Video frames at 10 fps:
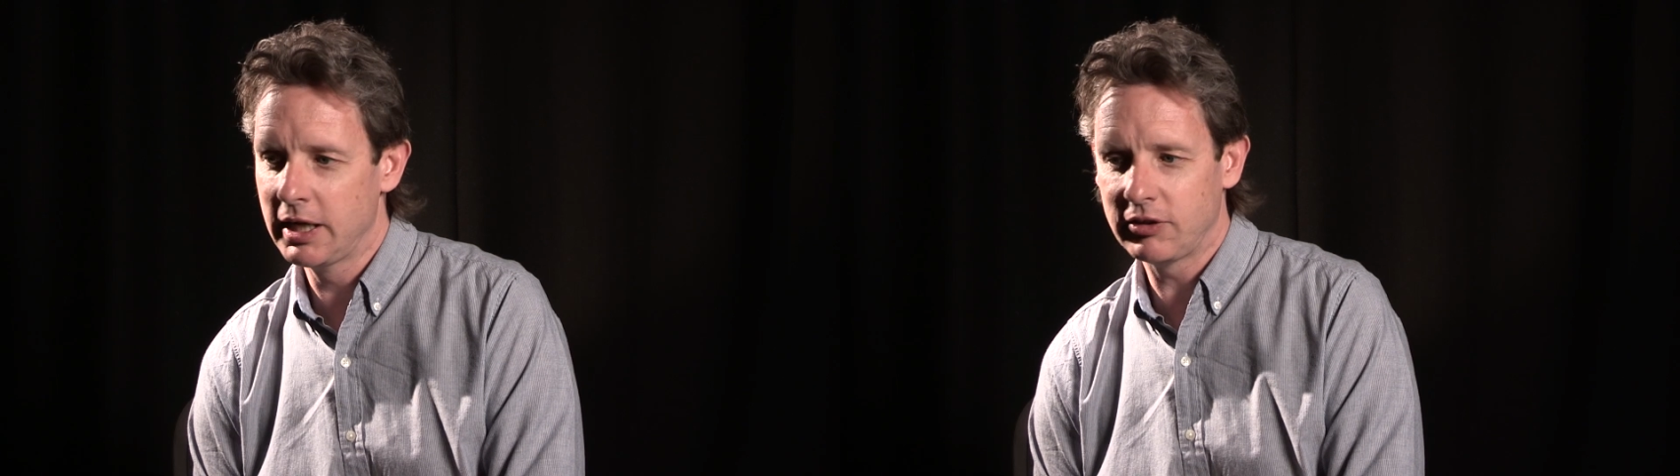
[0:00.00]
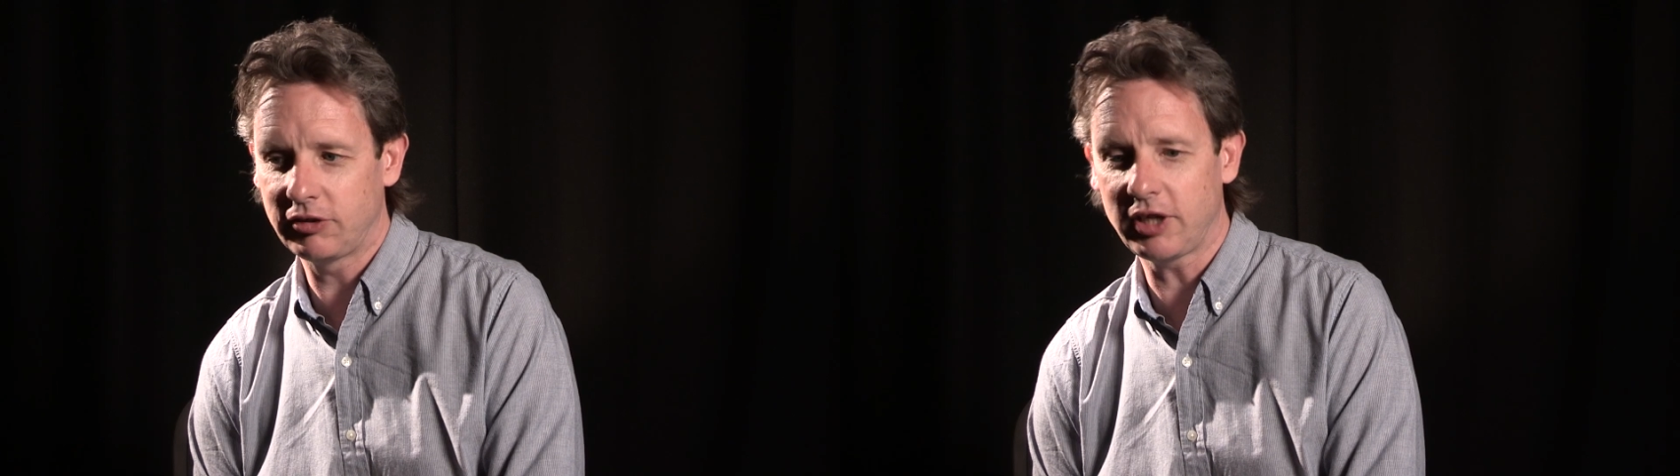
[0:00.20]

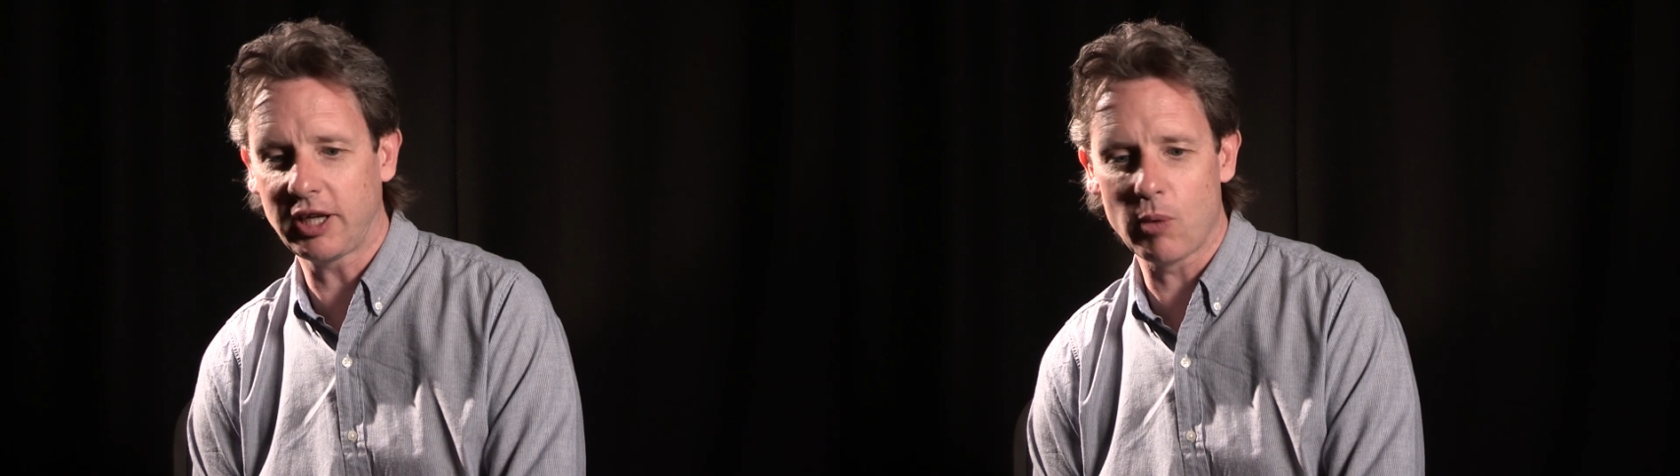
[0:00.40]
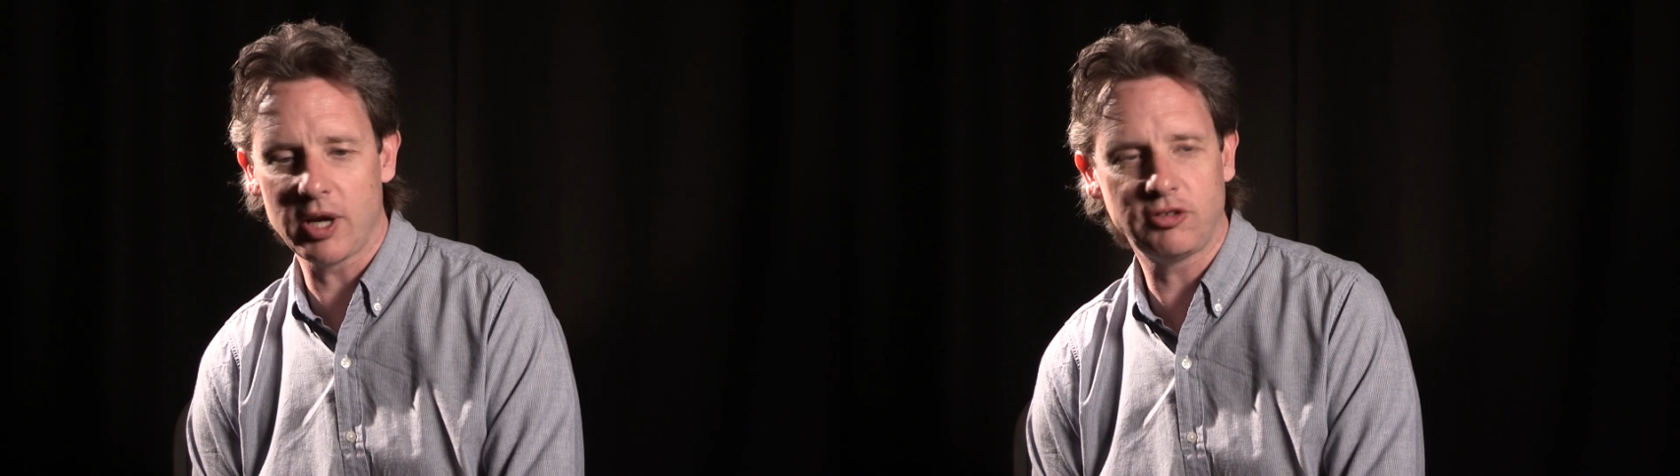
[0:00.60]
The
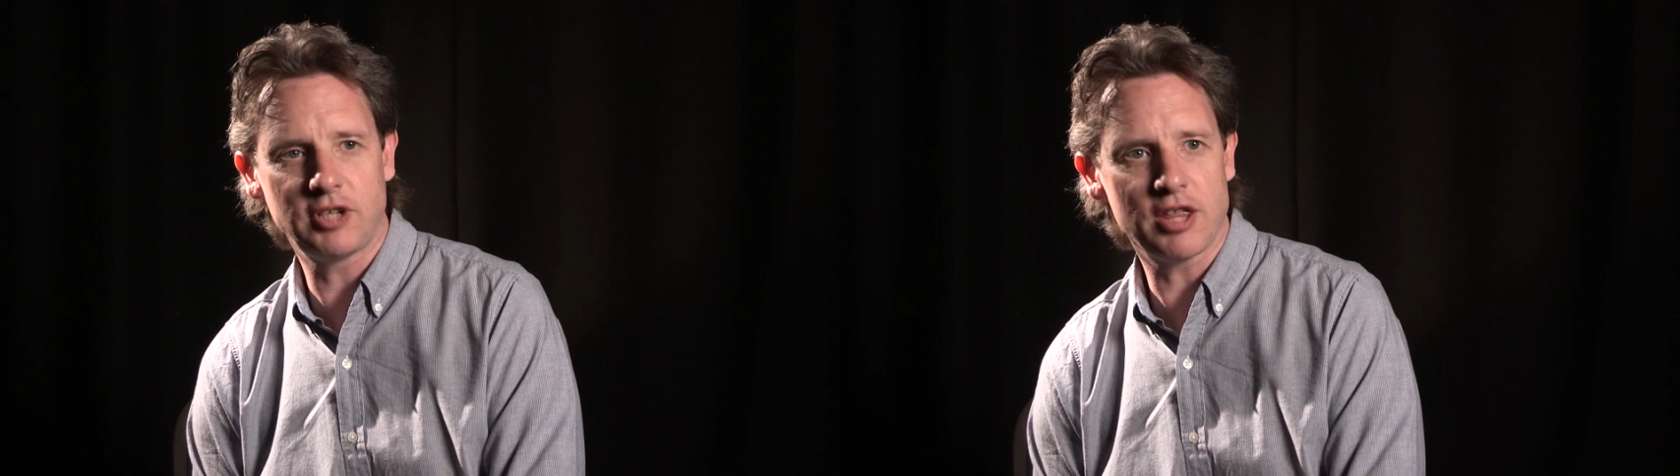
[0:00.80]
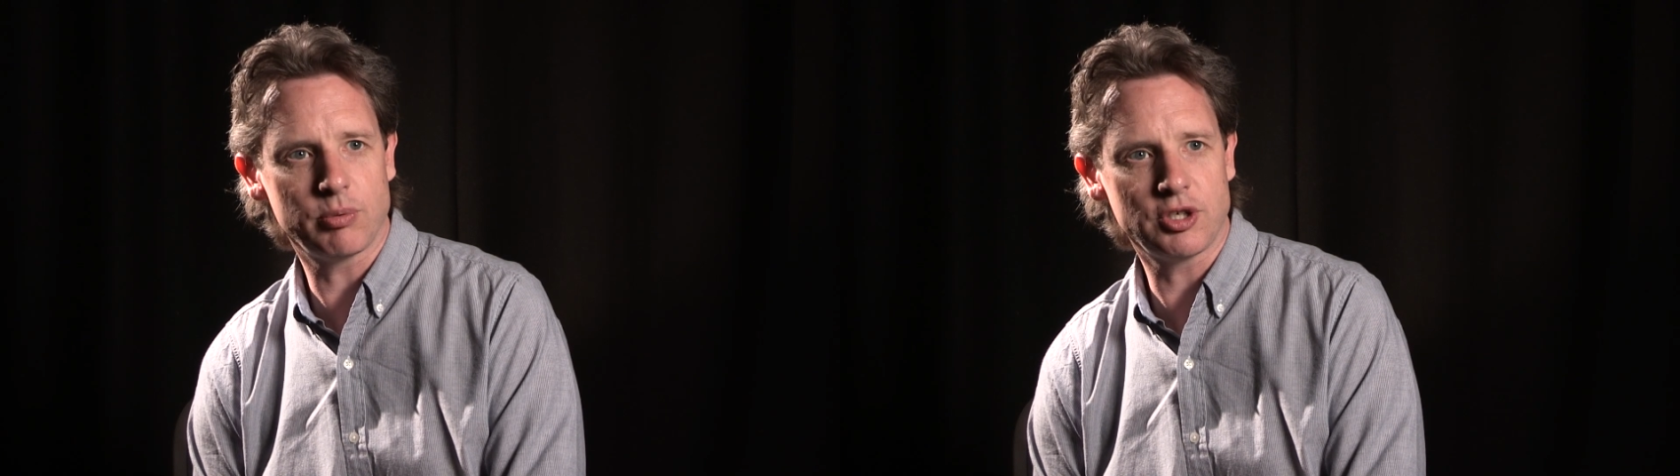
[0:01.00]
second one is
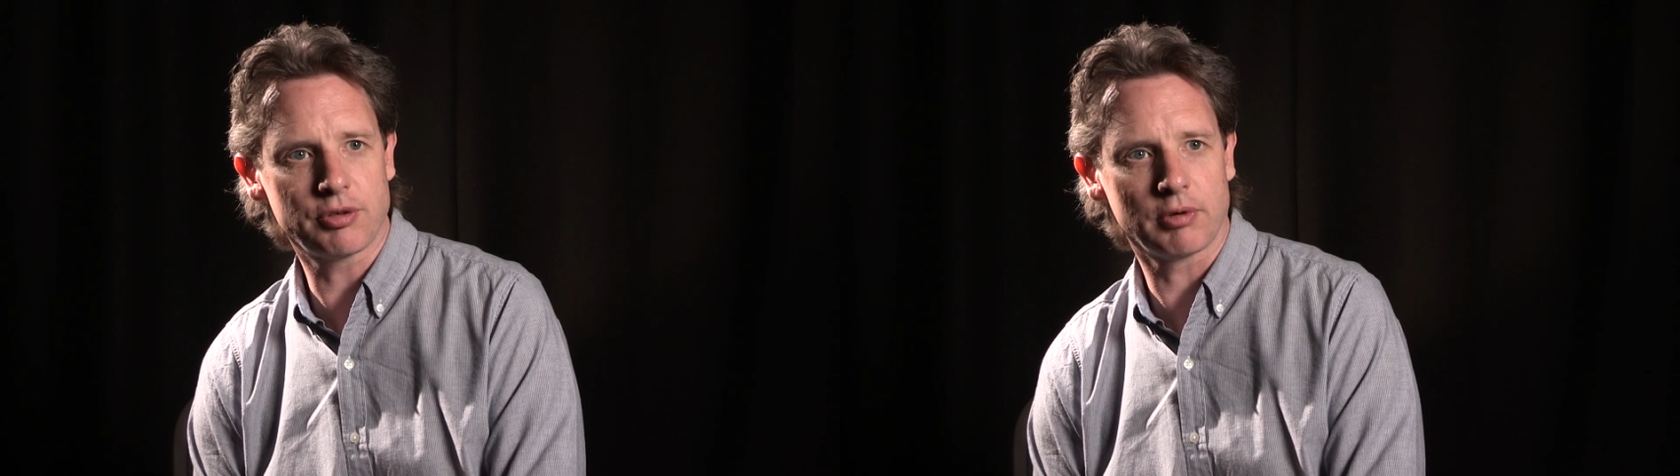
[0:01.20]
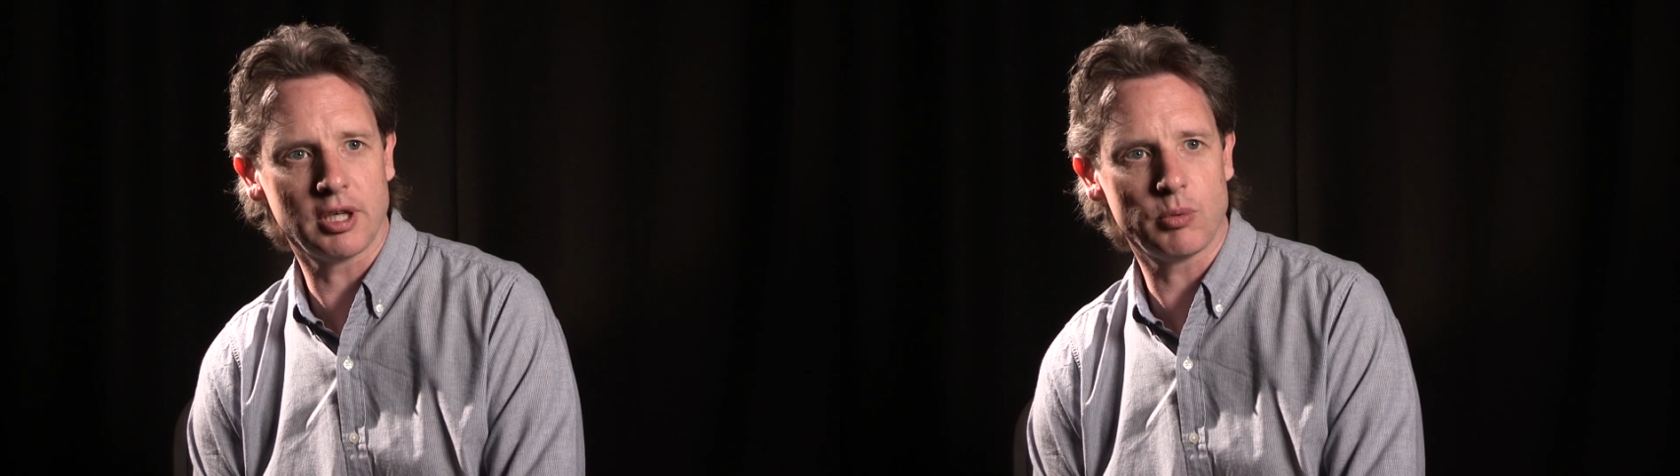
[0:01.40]
Death Wish 3,